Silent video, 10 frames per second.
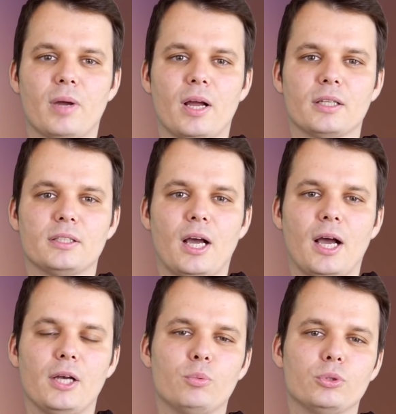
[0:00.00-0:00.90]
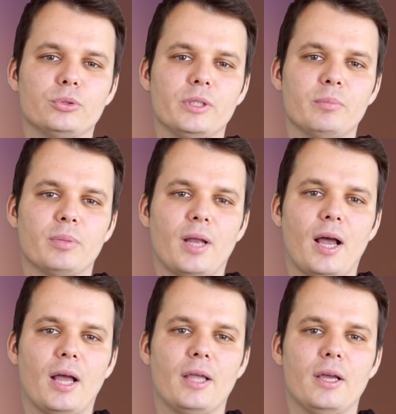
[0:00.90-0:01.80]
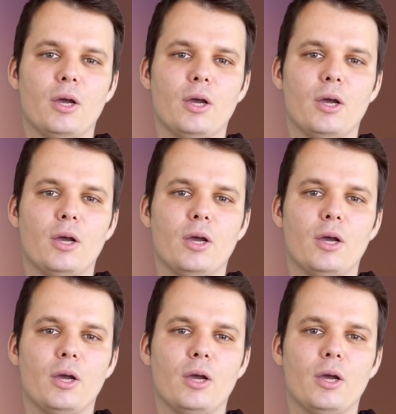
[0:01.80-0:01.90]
but I don't want to imply